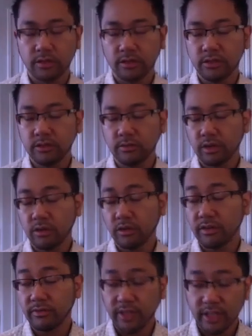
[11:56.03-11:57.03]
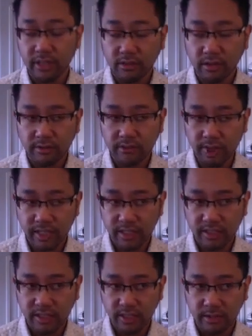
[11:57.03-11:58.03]
You record a video of a
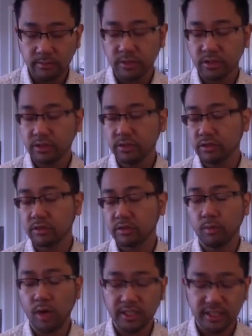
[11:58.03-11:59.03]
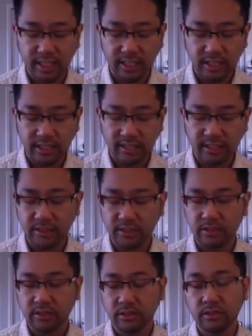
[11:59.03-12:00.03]
lesson, students watch that lesson,
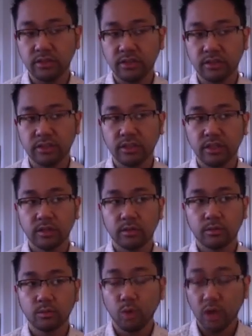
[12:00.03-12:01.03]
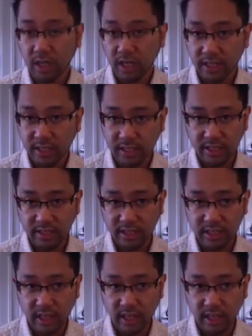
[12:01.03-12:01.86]
students work on the lesson